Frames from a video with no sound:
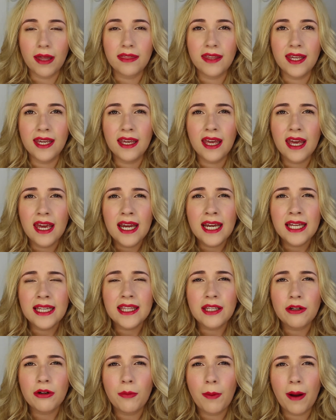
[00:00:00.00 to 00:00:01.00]
I think
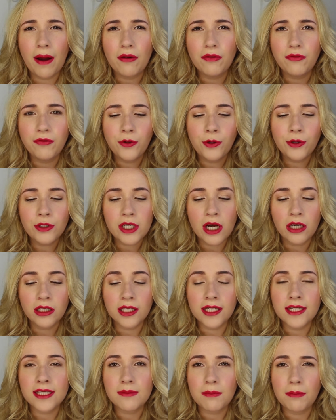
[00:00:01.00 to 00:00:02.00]
they were about
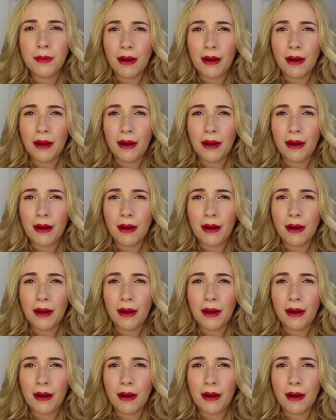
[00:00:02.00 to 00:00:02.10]
$4,